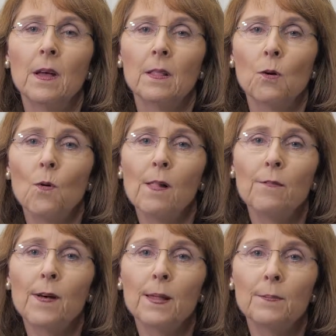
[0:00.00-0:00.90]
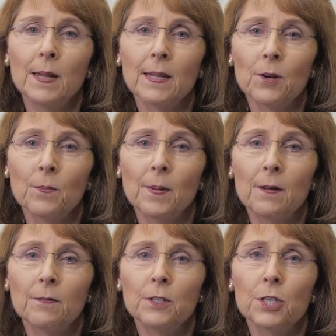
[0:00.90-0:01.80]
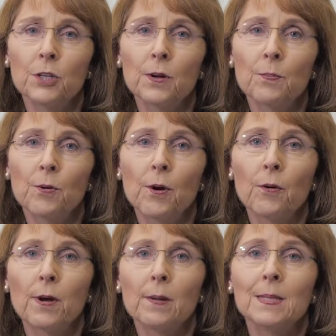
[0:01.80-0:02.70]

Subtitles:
The Qualified Medicare Beneficiary Program